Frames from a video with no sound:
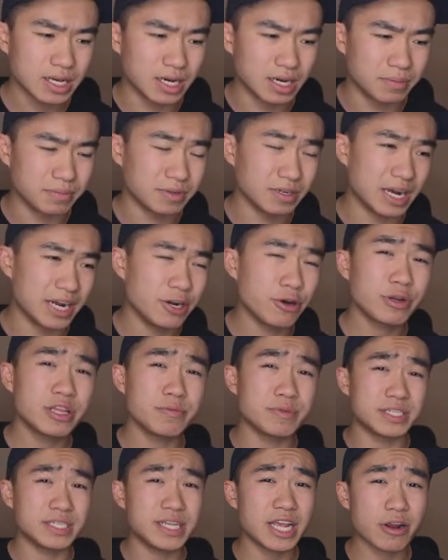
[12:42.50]
Um, I know he
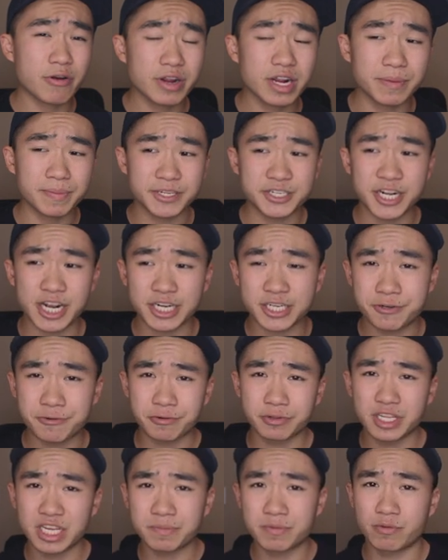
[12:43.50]
was tearing up the Czech
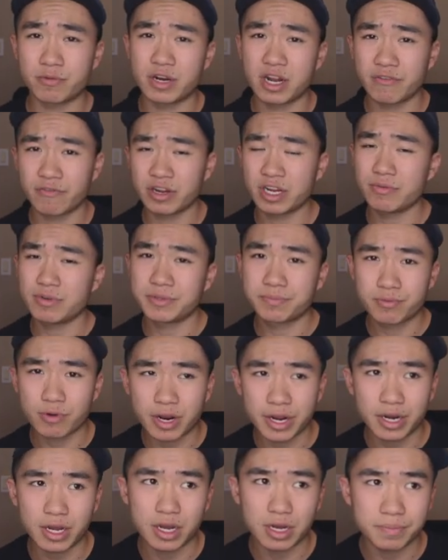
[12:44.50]
junior league, but whenever he was
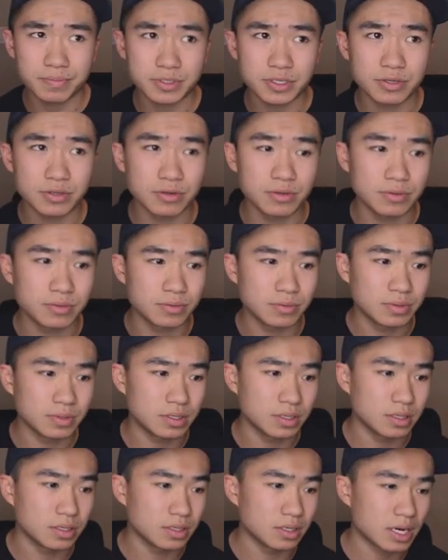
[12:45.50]
brought up to
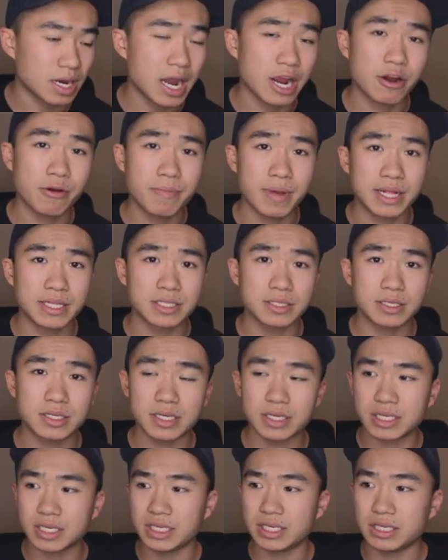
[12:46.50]
the higher men's
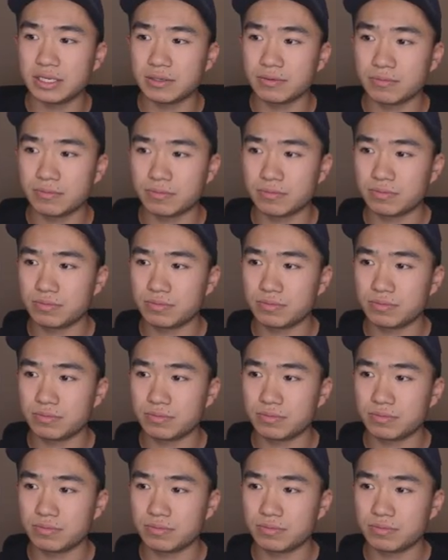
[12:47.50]
league, he